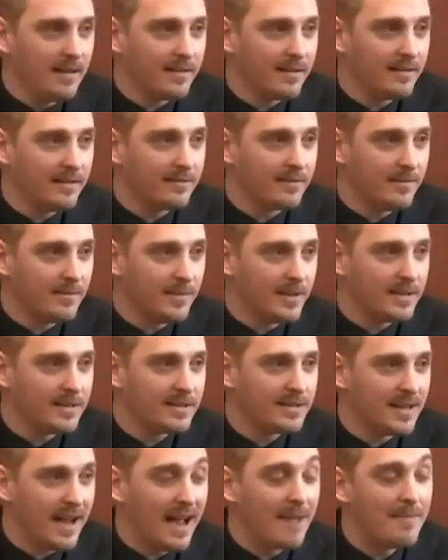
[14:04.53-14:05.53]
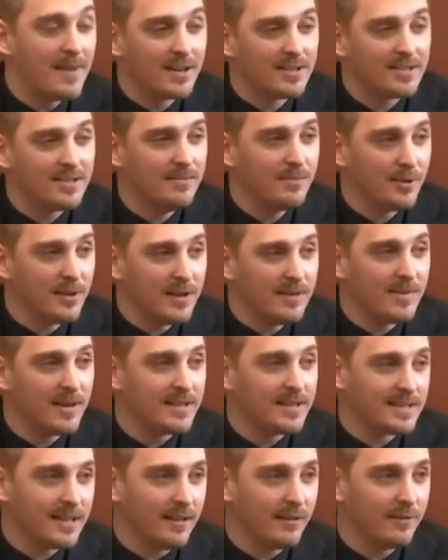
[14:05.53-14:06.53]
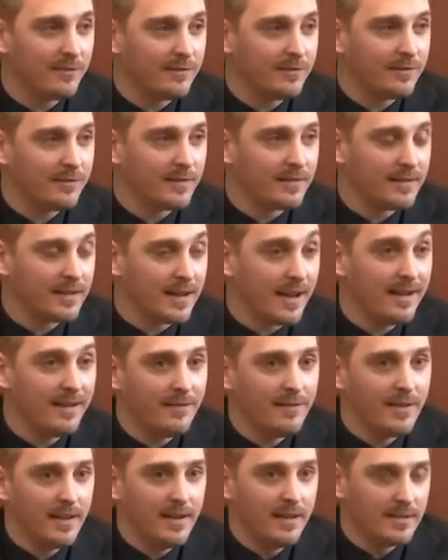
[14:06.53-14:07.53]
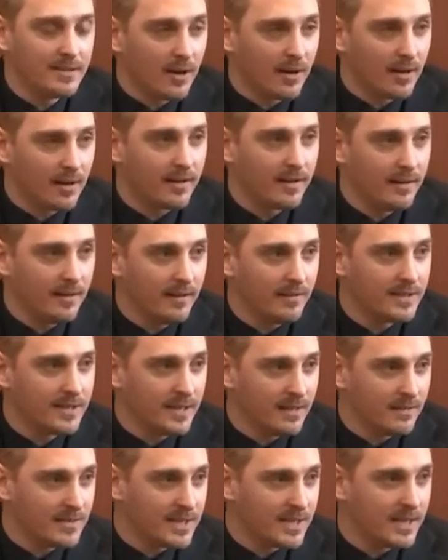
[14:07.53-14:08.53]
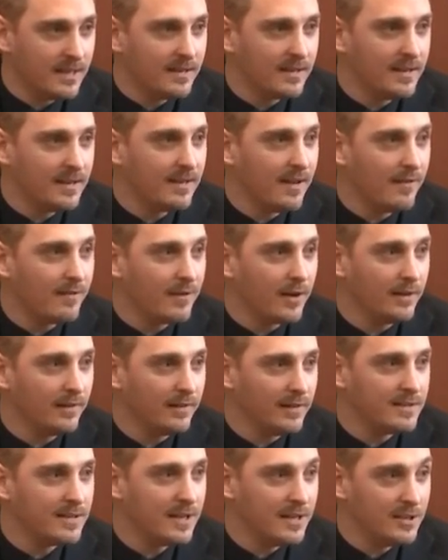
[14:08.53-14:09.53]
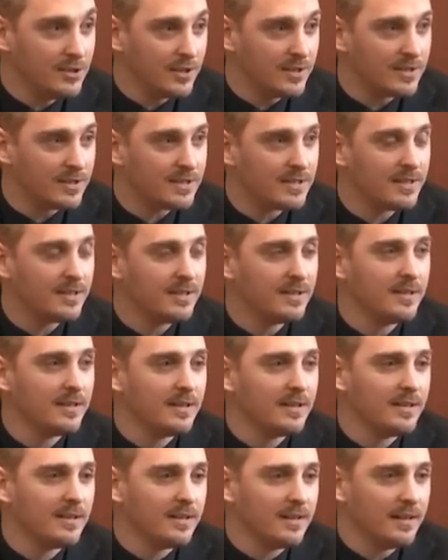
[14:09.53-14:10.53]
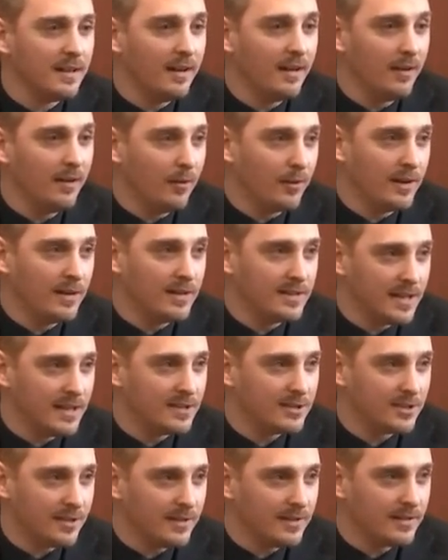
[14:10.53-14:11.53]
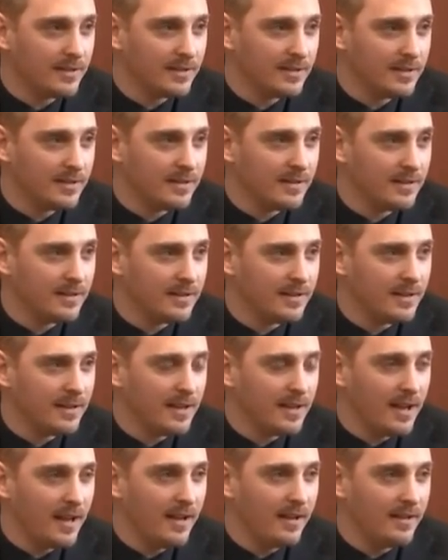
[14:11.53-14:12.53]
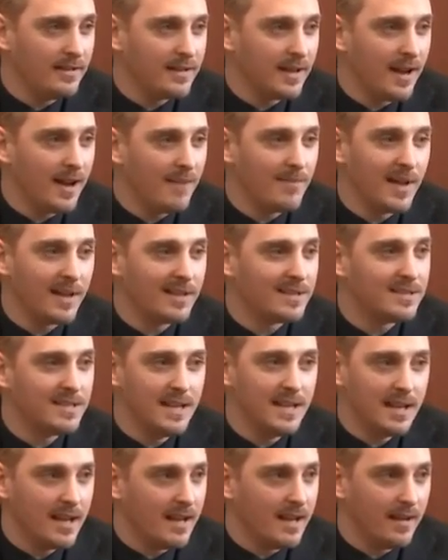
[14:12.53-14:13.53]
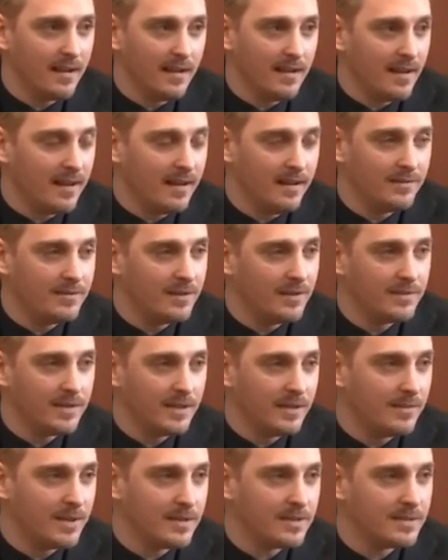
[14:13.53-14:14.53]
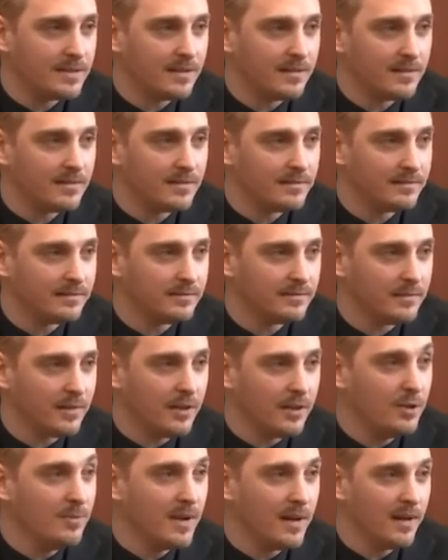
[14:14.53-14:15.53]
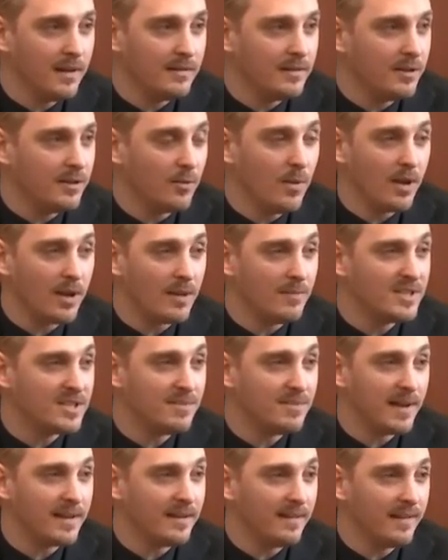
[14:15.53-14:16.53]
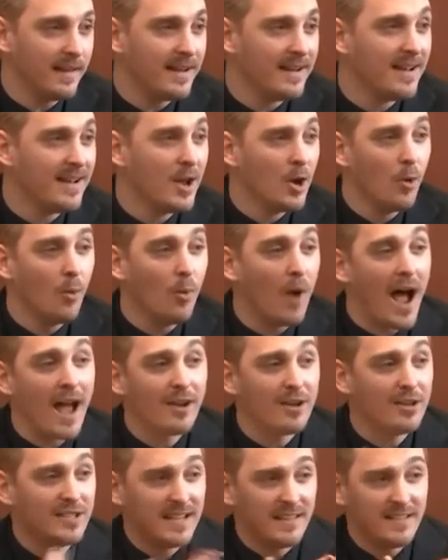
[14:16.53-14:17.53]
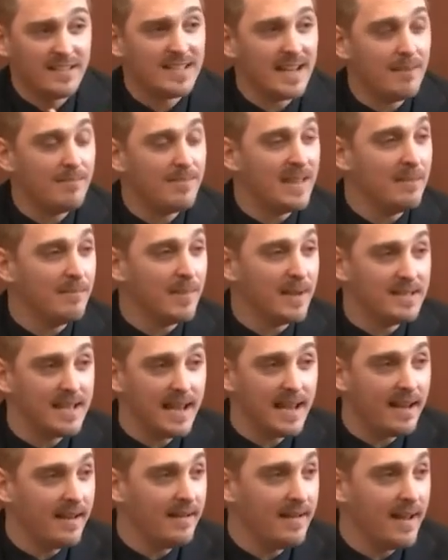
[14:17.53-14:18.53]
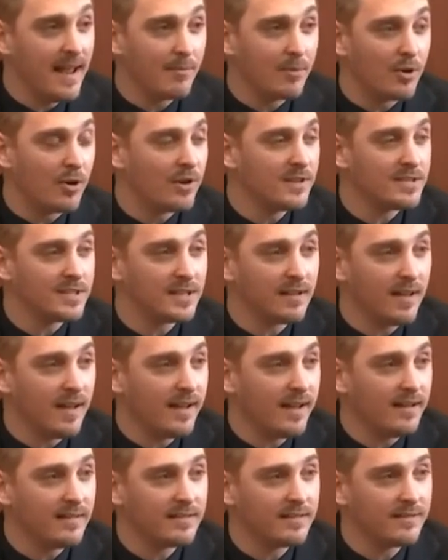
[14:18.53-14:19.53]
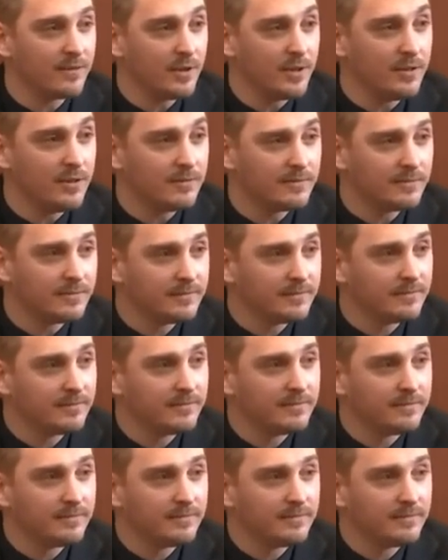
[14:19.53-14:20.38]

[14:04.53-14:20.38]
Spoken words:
nothing from this. I'm actually putting myself kind of in a target of TMZ, a very litigious organization, and I'm not seeking any 15 minutes here. Though you're welcome to speculate. I could say the same thing by taking Amber Heard as a client for you.